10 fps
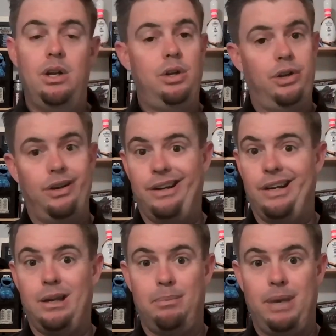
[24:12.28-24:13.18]
You're going to
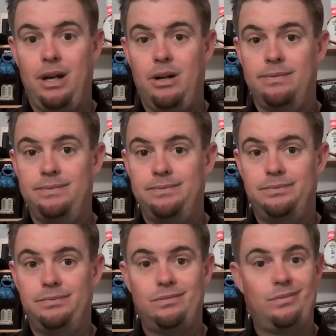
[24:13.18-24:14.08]
get better
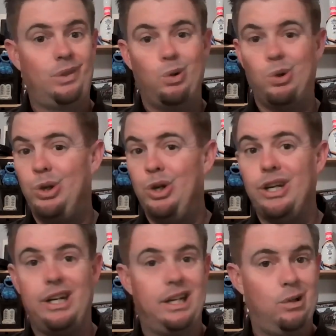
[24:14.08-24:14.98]
or you're
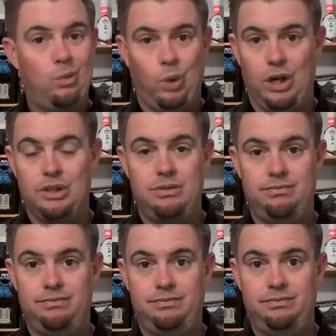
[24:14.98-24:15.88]
going to get worse.
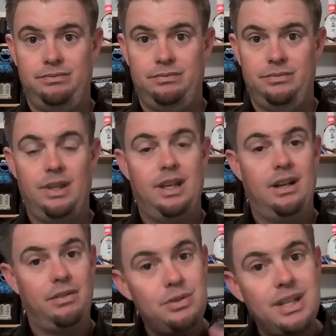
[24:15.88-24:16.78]

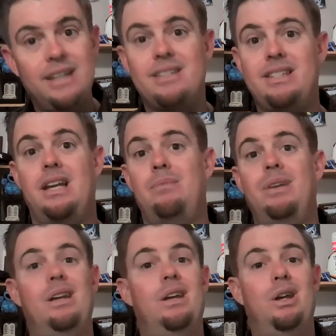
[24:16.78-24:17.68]
If you stay the same,
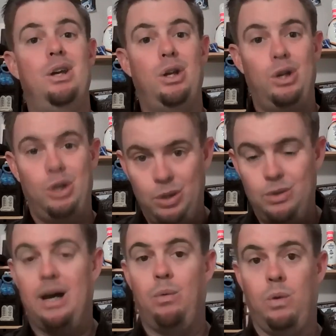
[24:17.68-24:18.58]
you
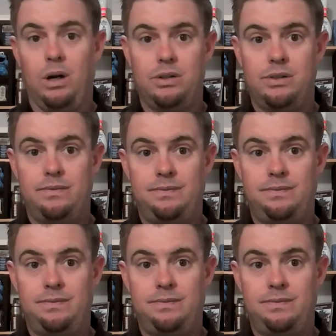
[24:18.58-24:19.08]
got worse.